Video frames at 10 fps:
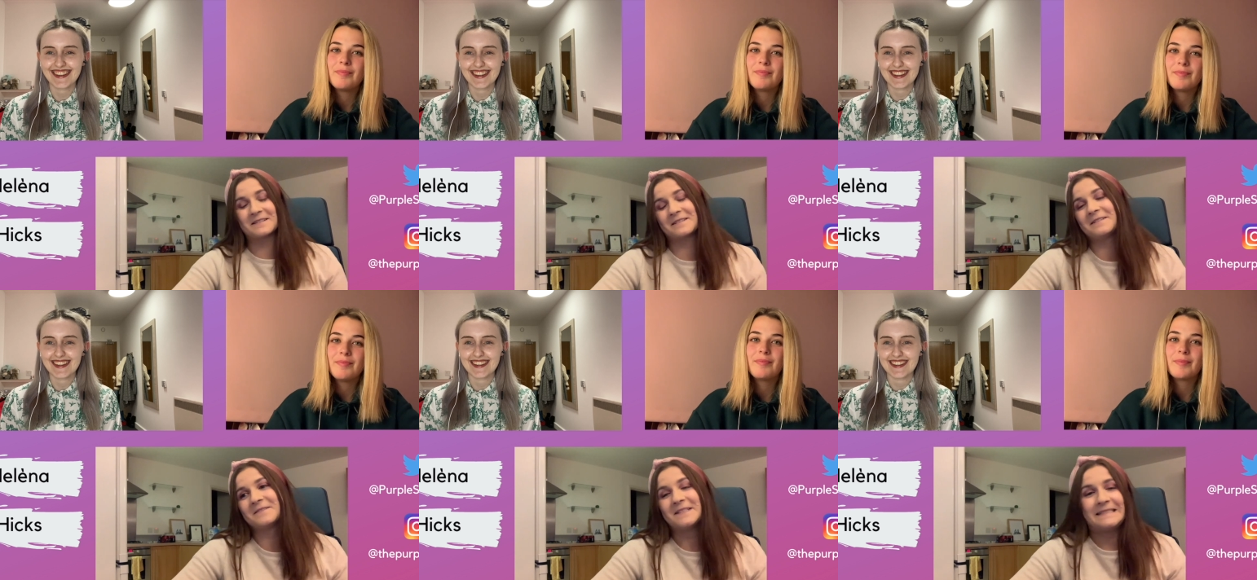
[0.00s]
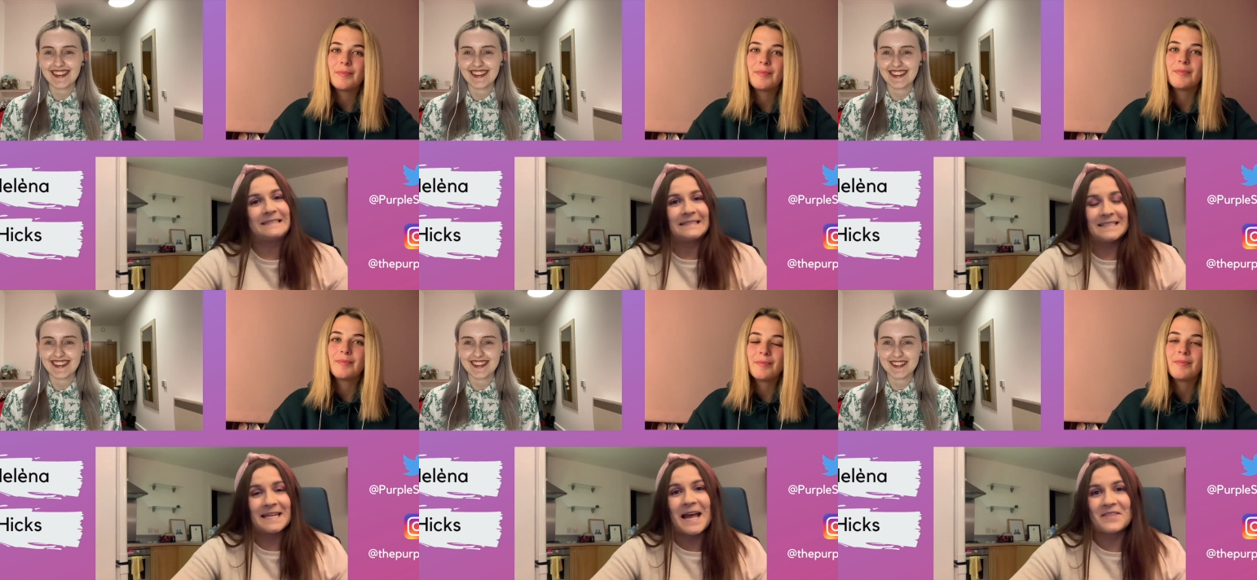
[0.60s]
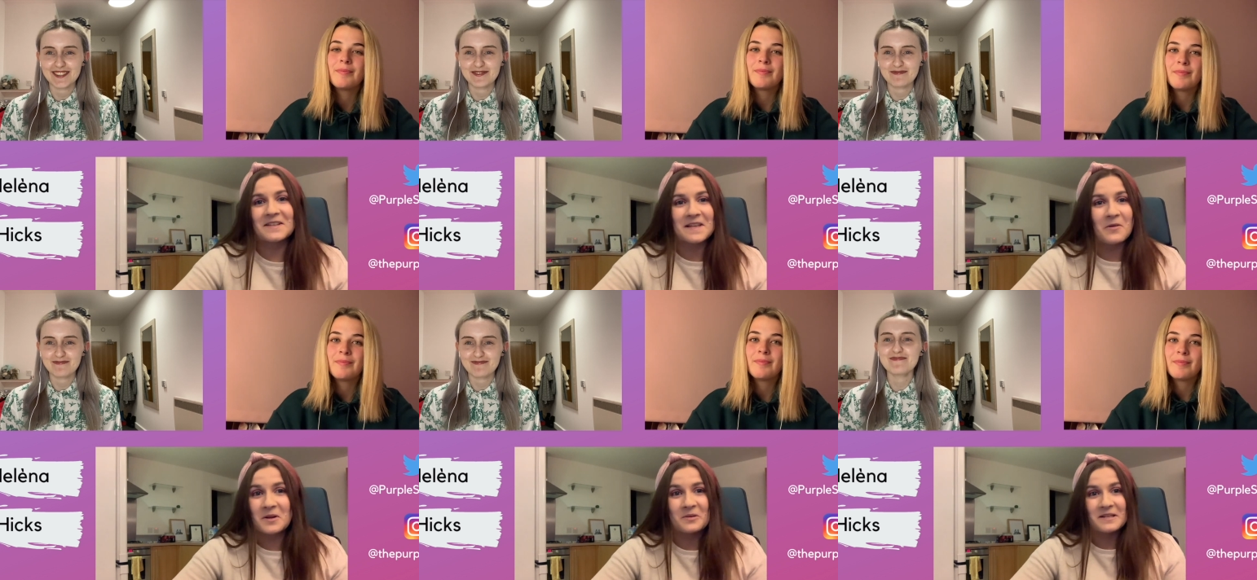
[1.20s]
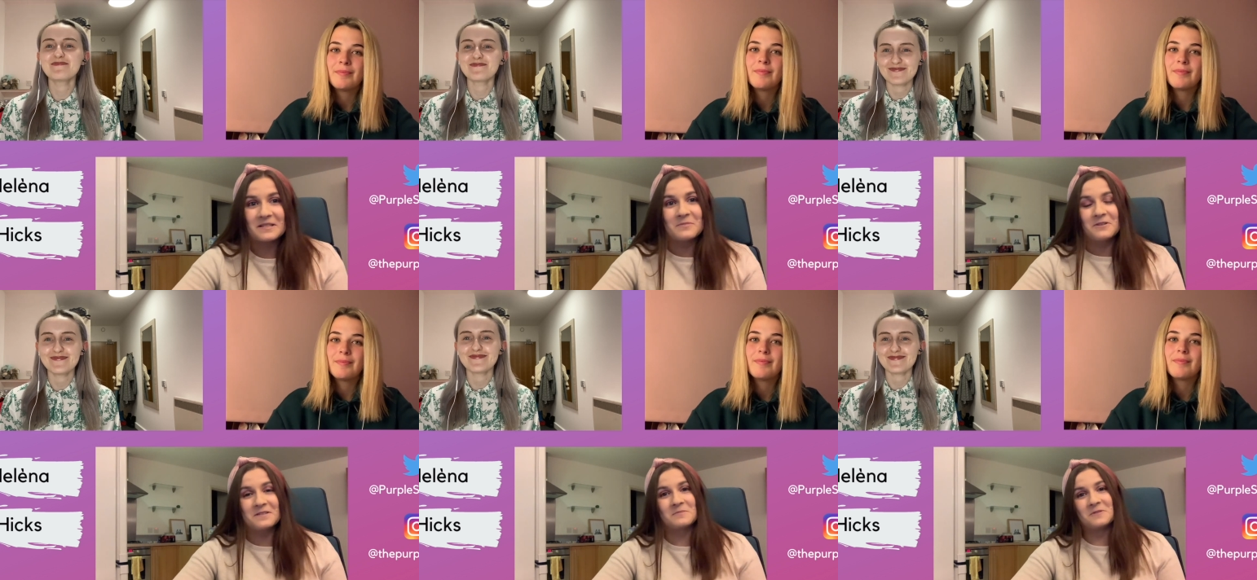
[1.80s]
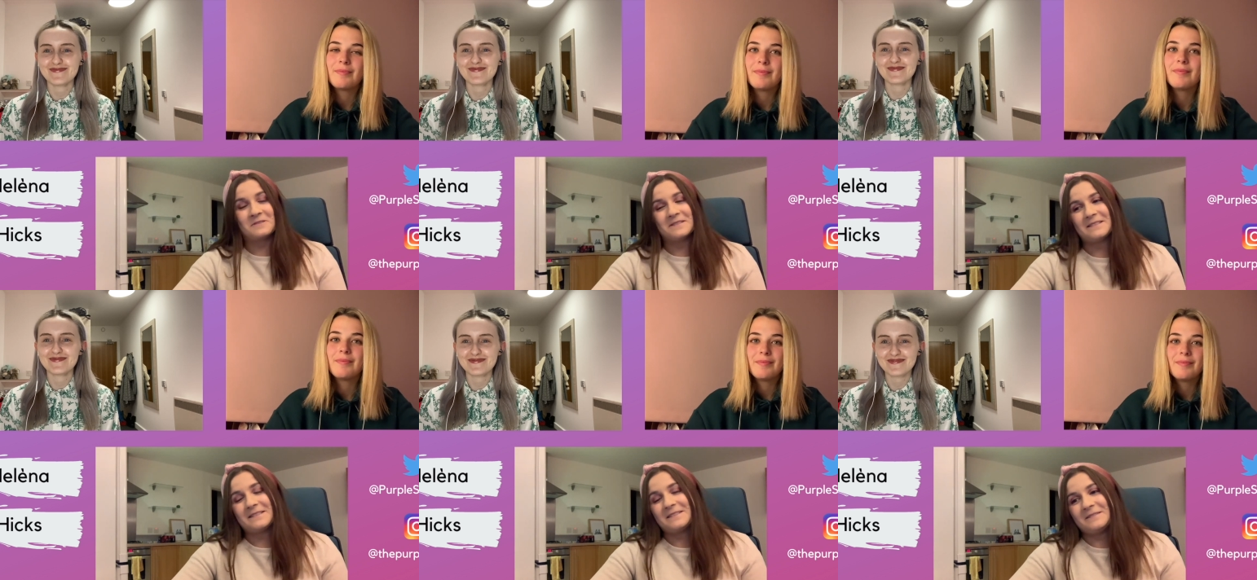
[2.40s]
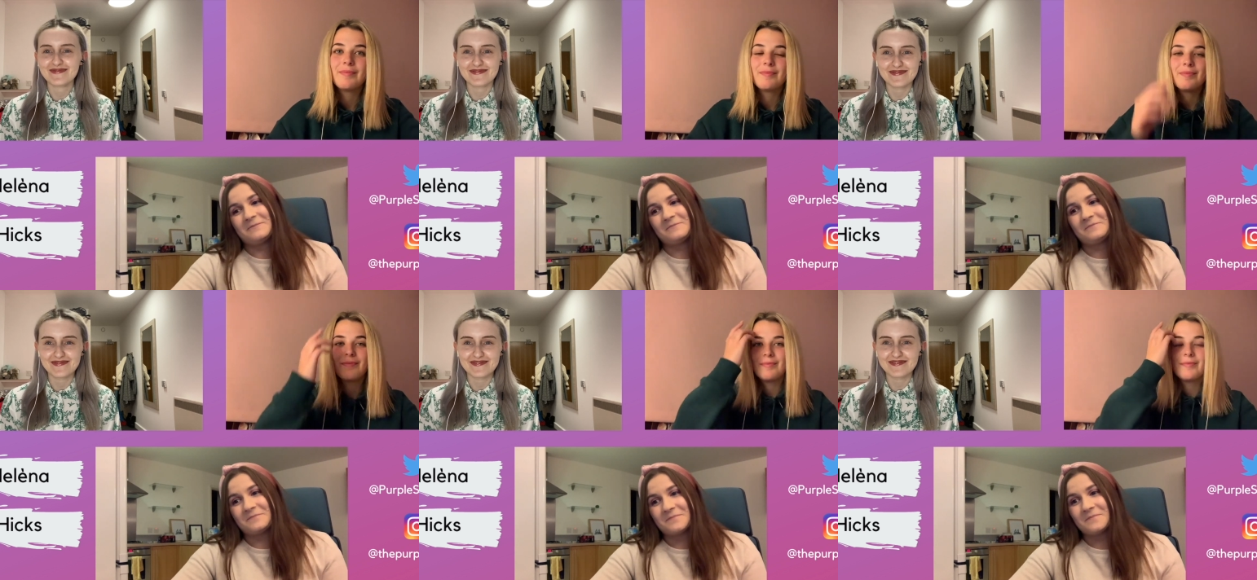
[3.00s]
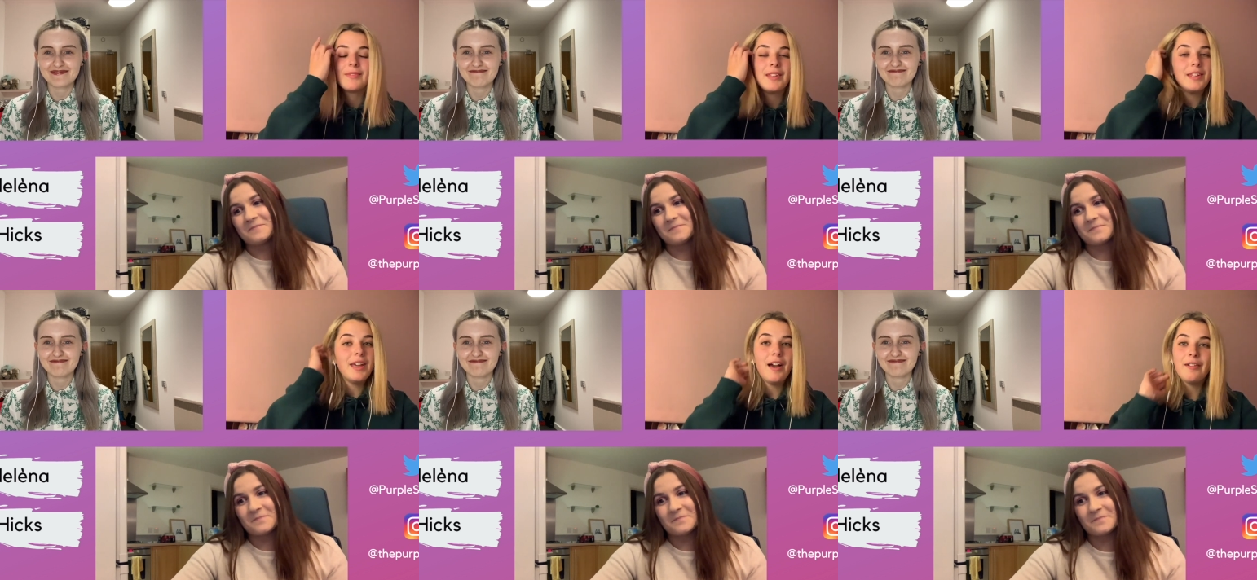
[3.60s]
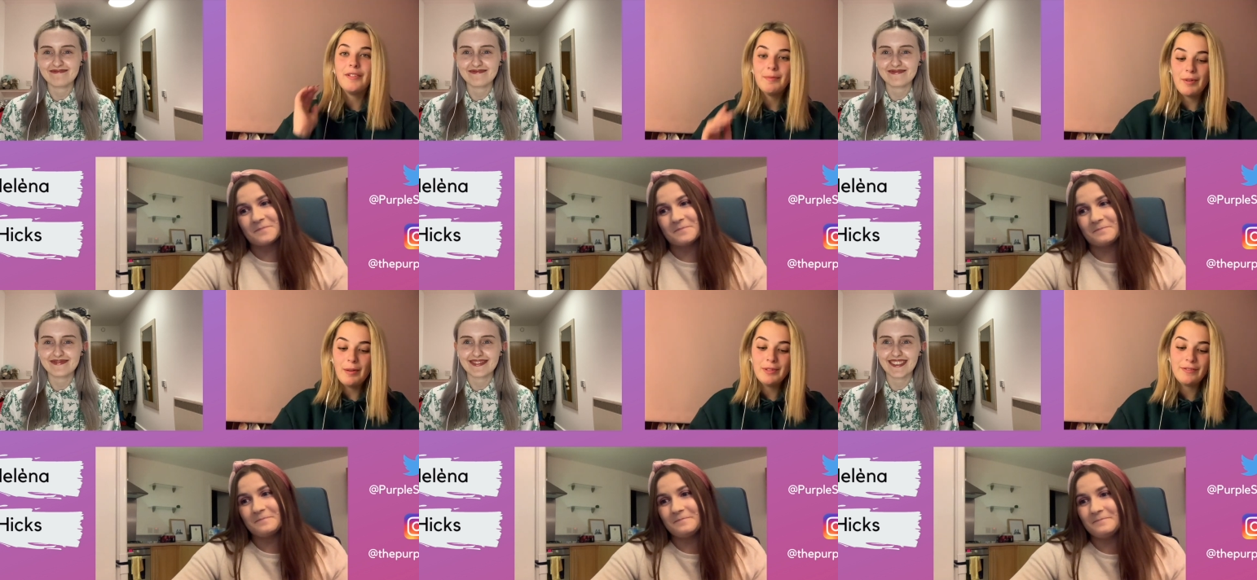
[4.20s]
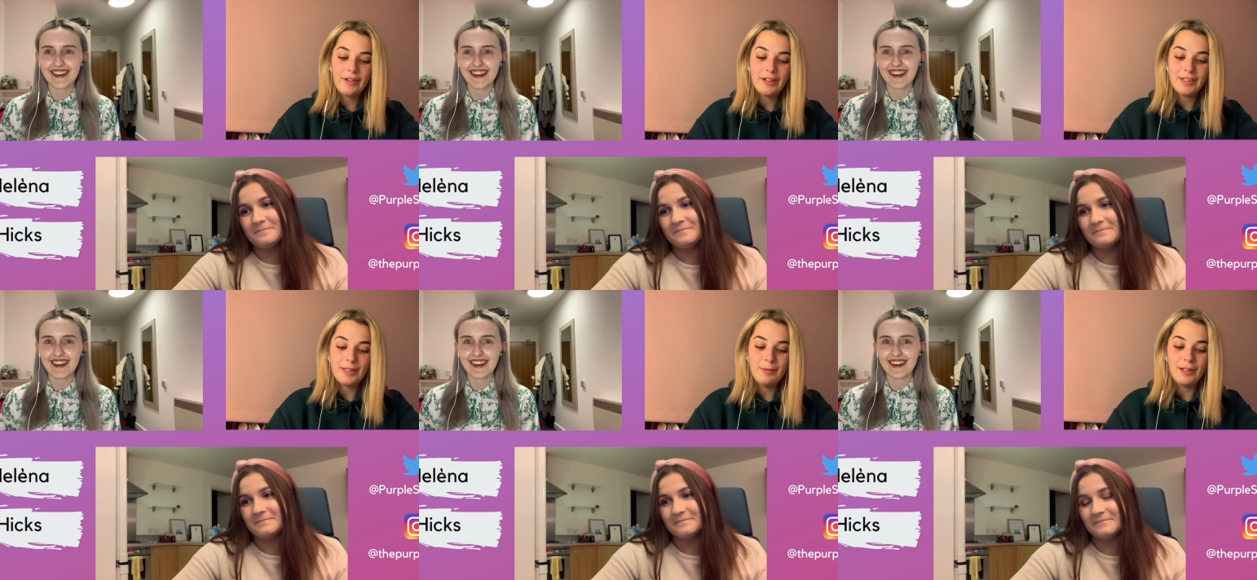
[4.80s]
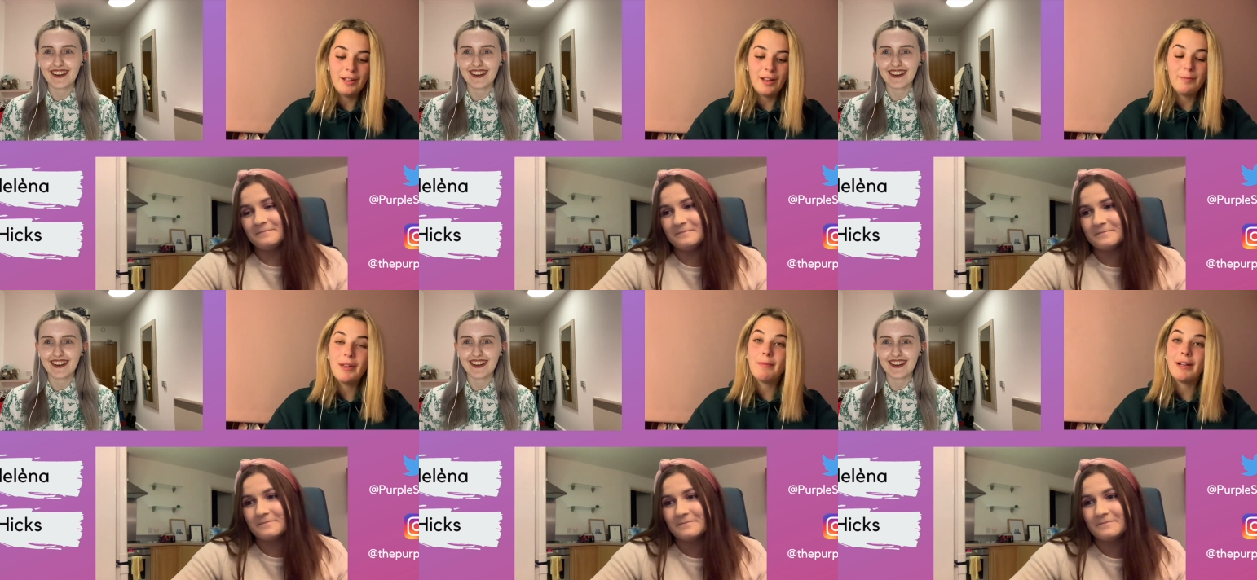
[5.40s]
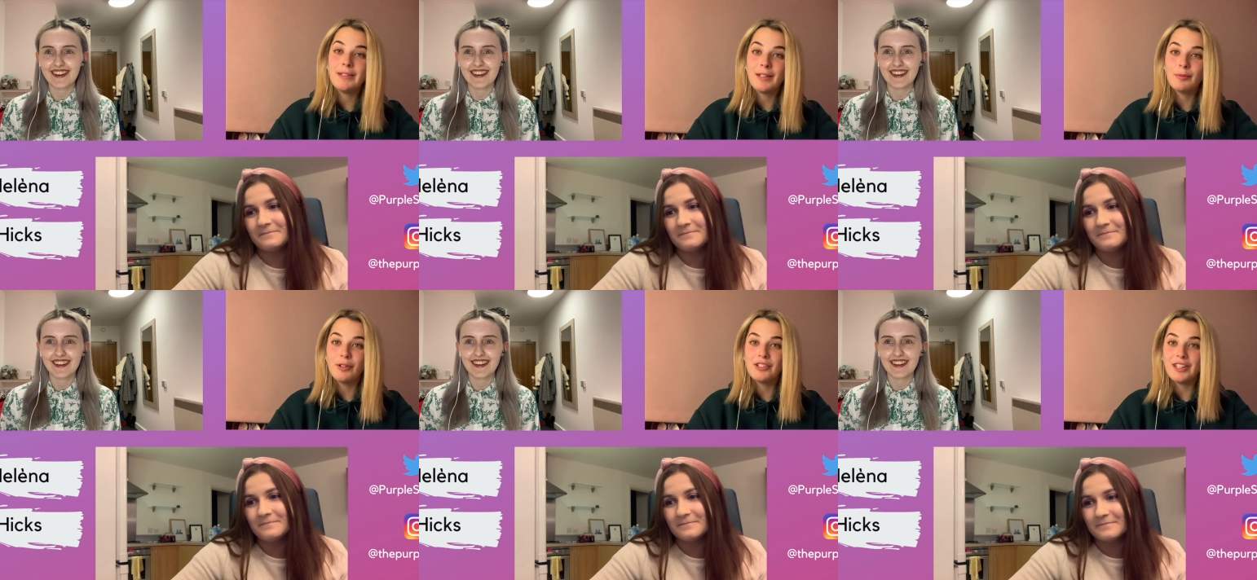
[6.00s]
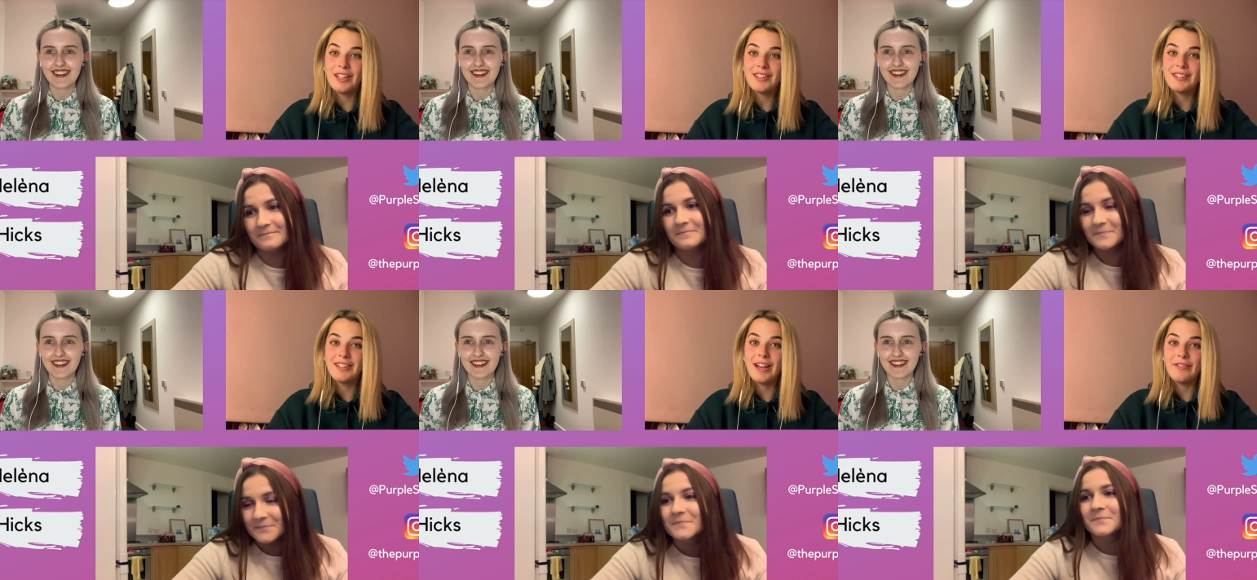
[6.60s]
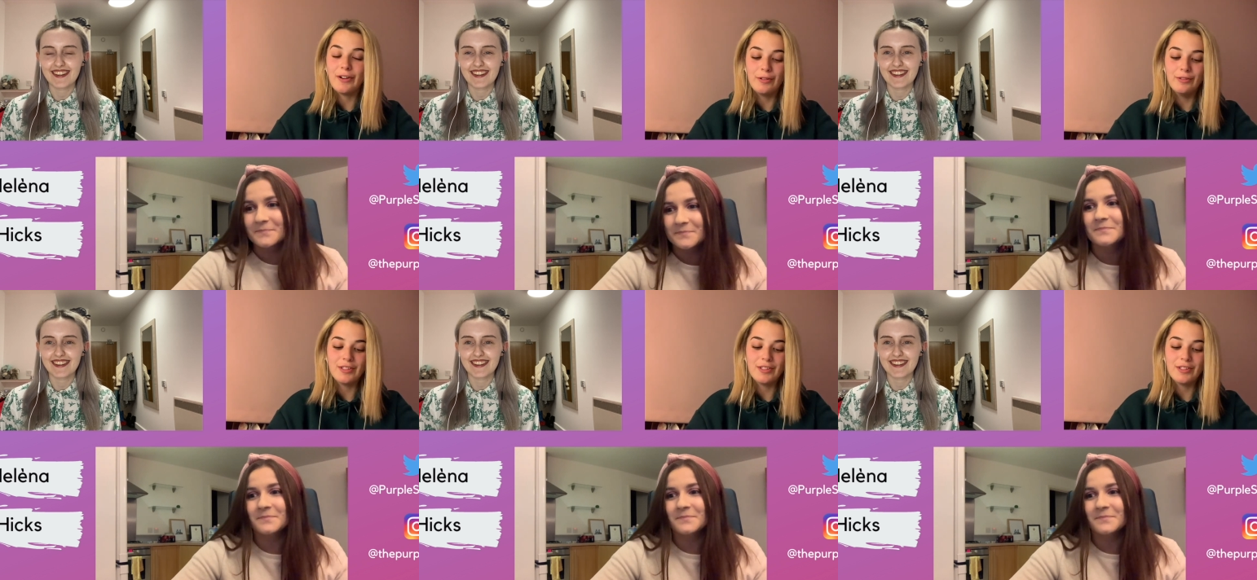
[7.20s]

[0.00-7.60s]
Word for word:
Speaker 1: So yeah, that's how I got into motorsport.
Speaker 2: Yeah, I think mine was very similar. Like, me and my dad watch it together all the